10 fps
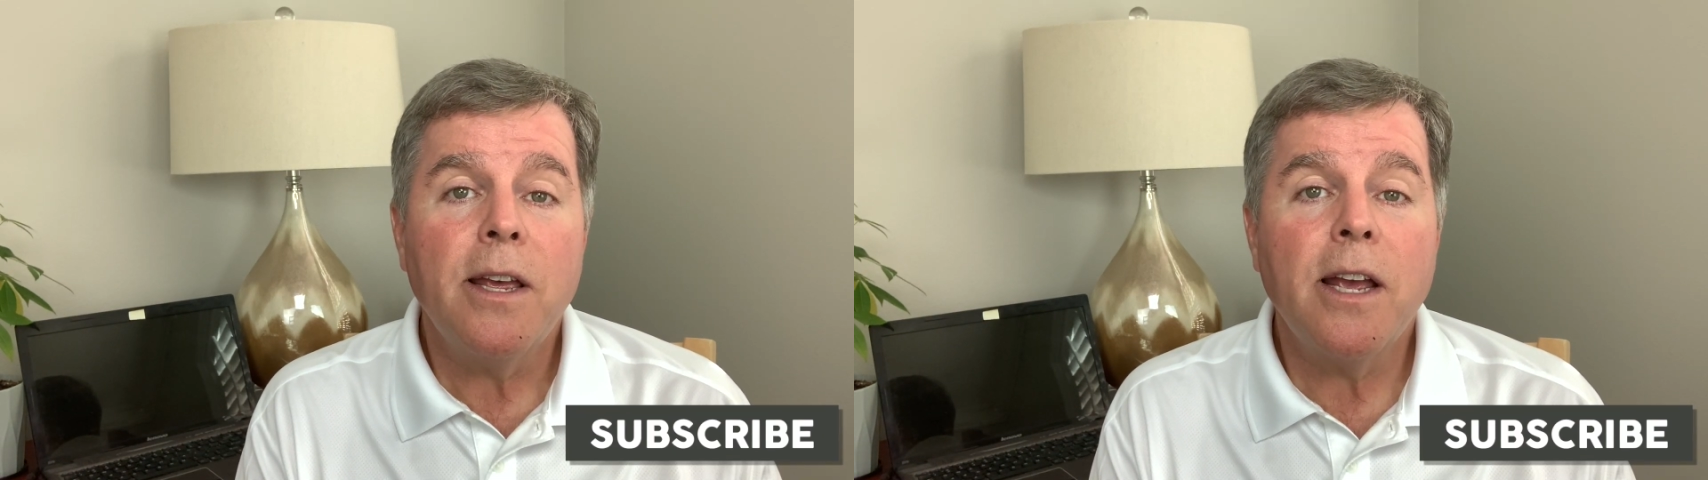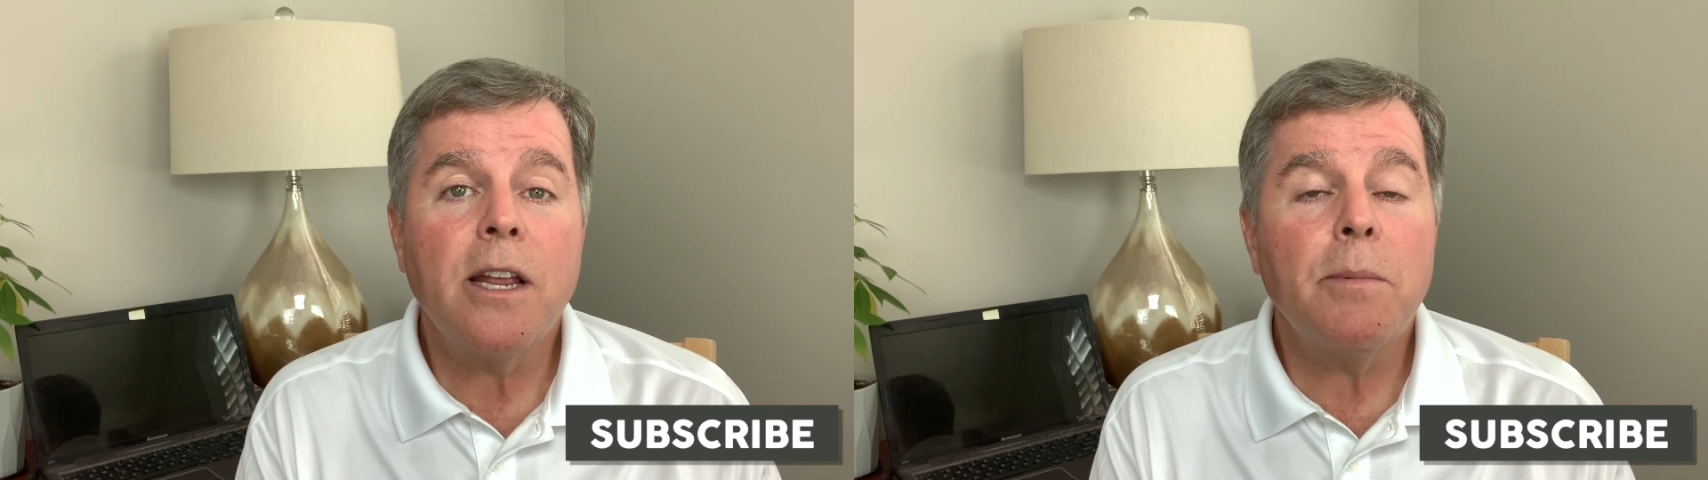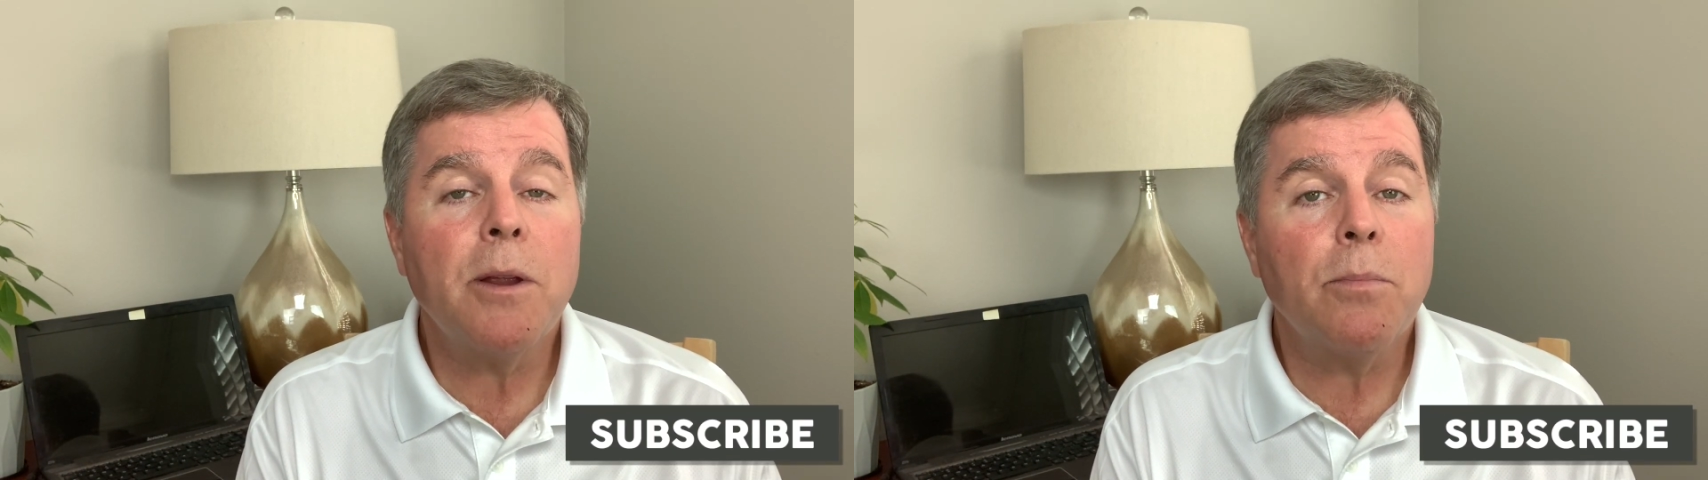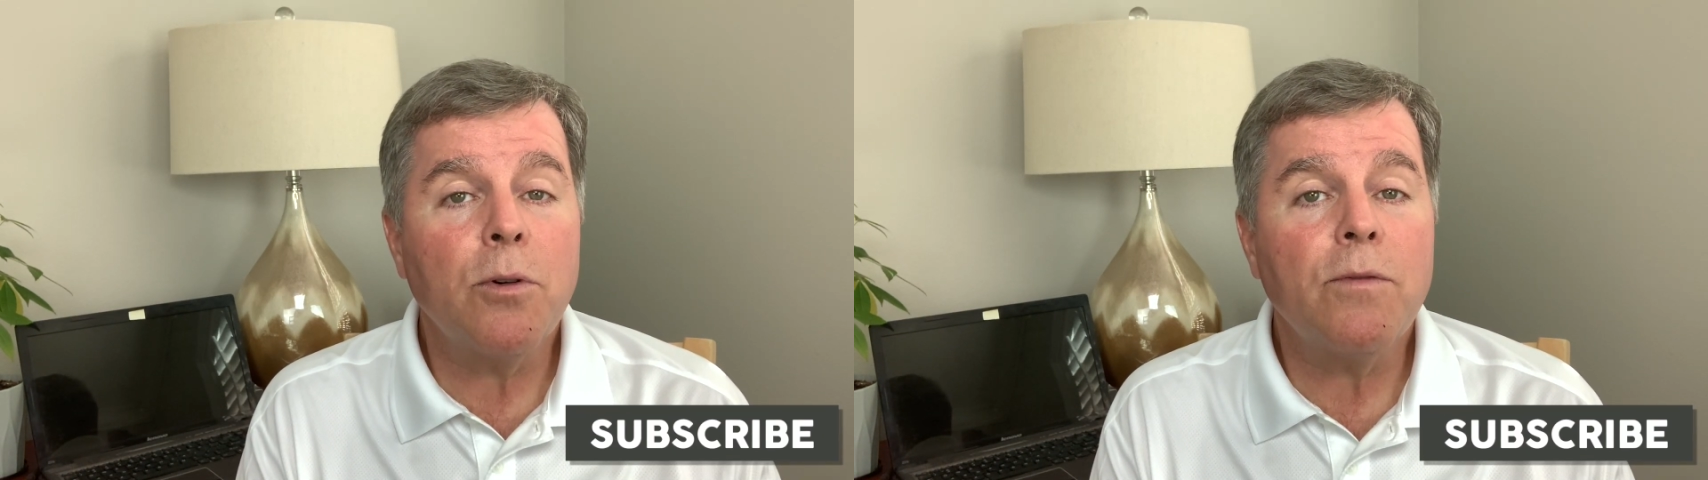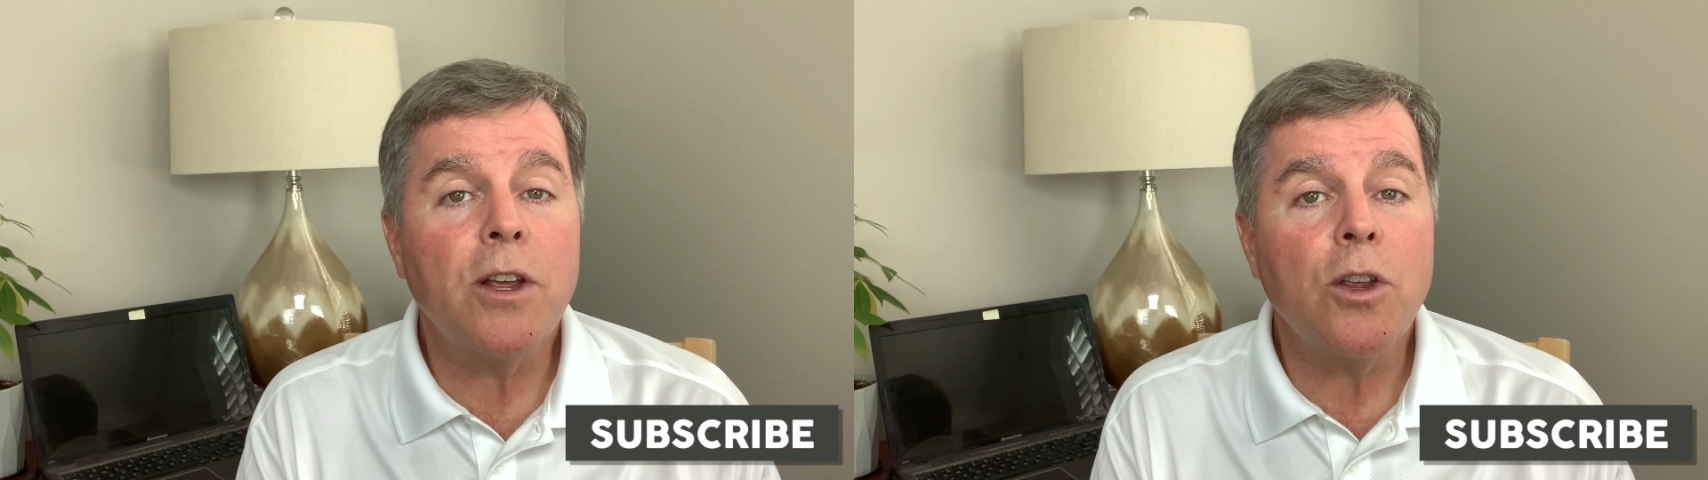it could be
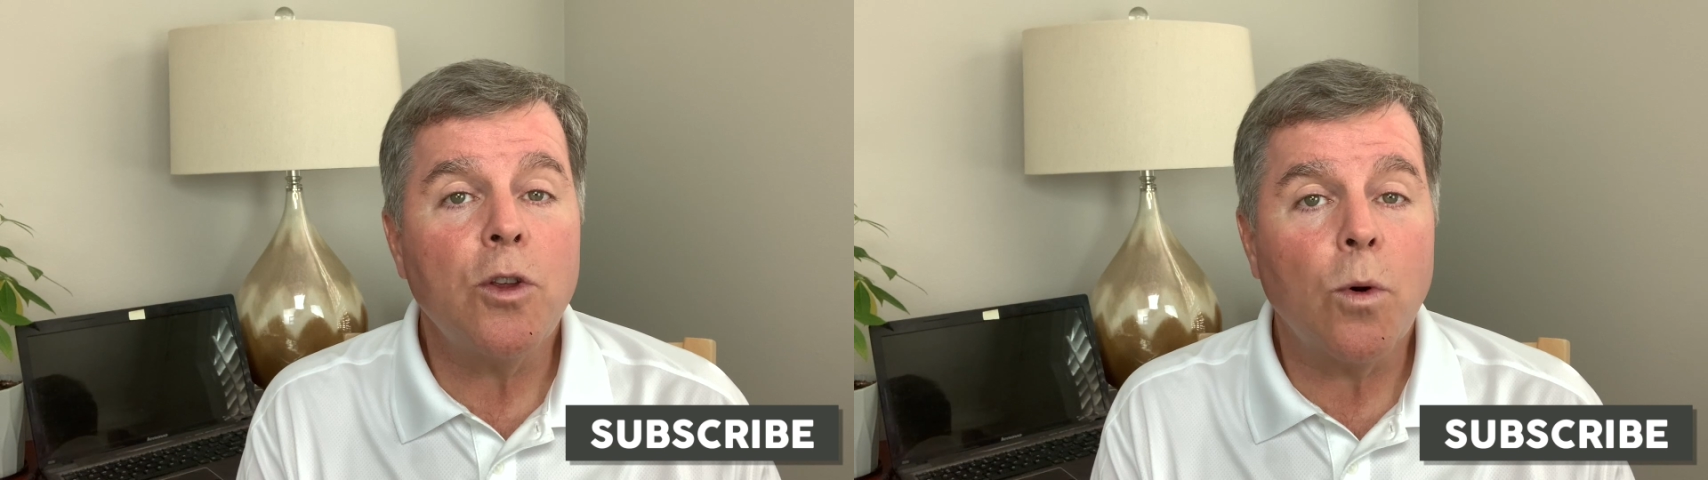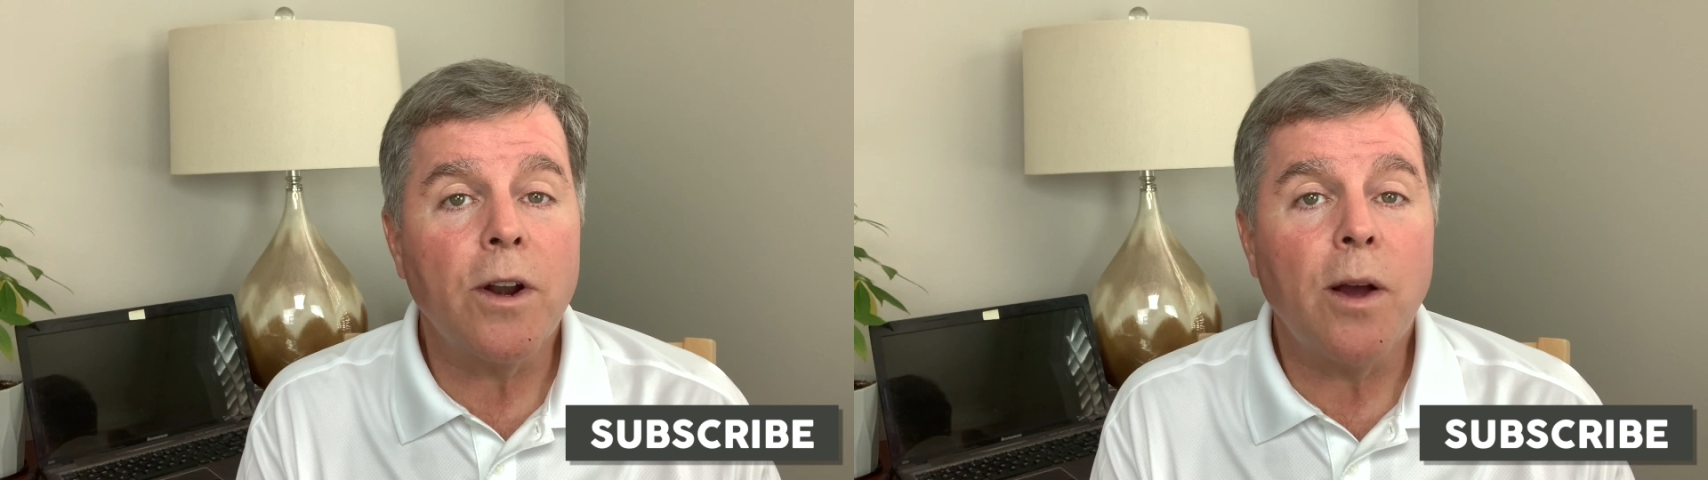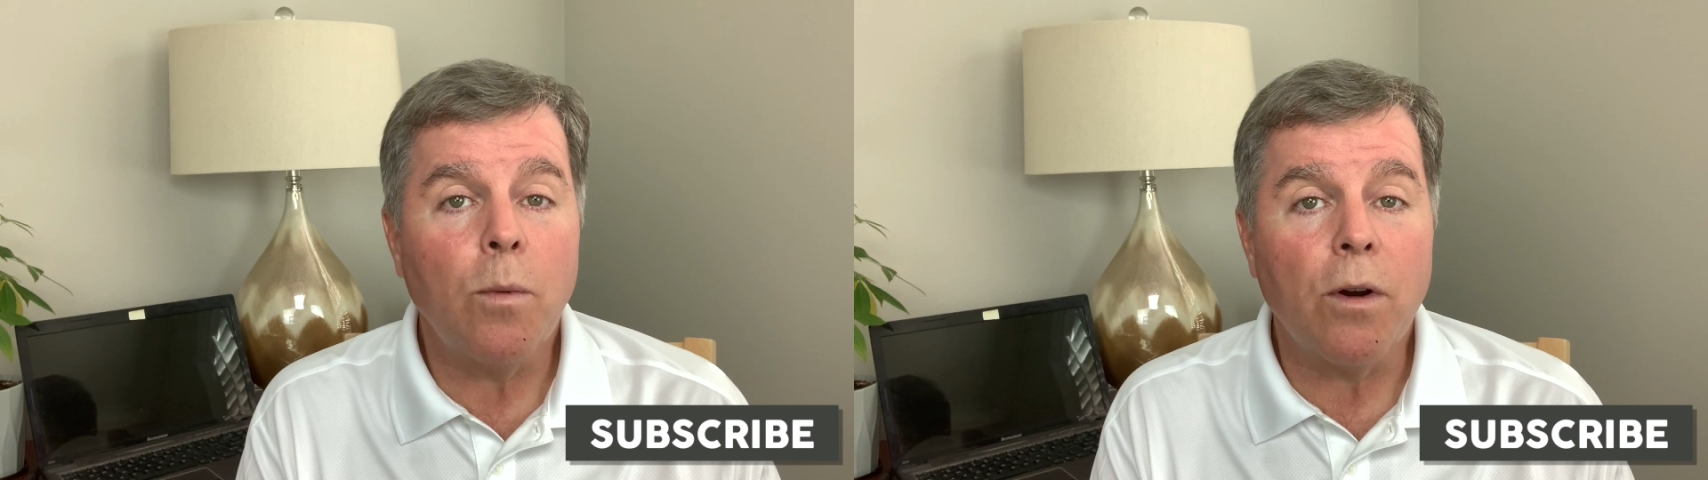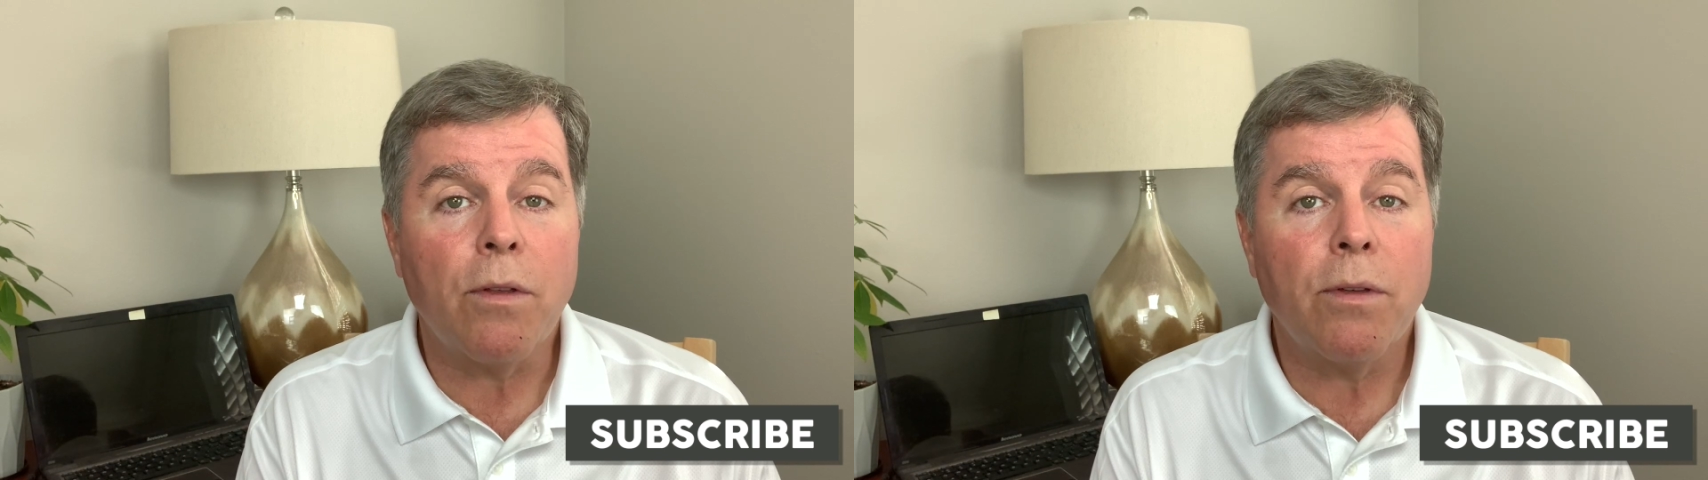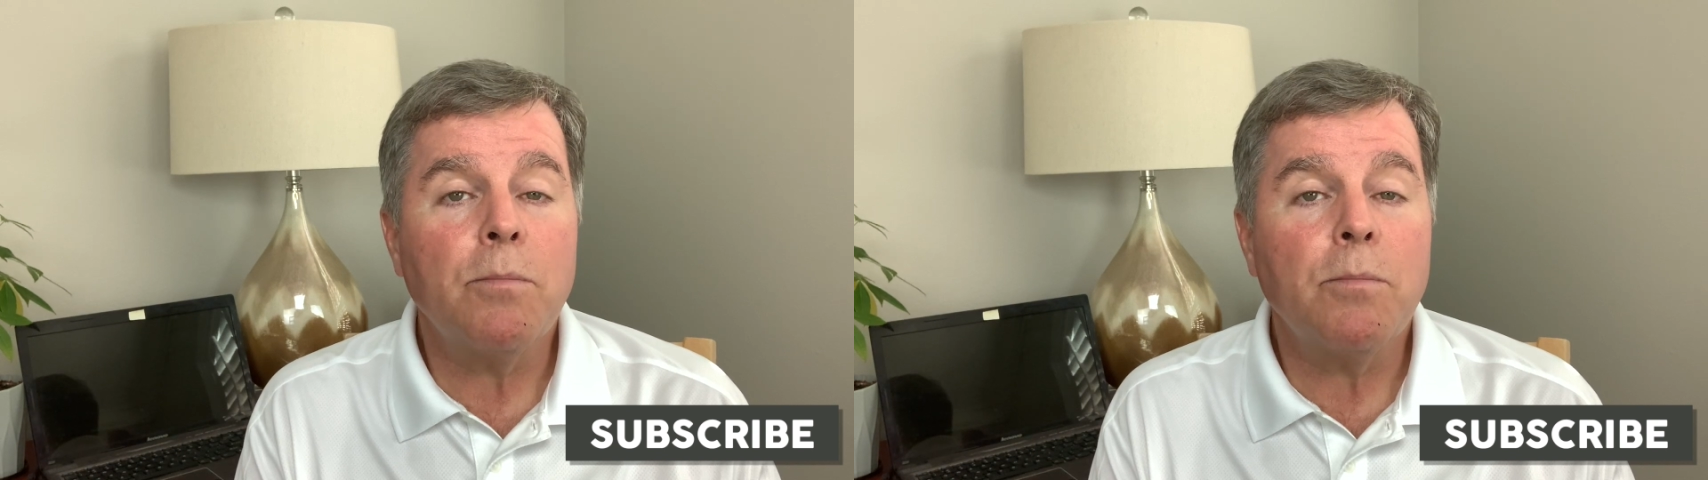improving your net worth.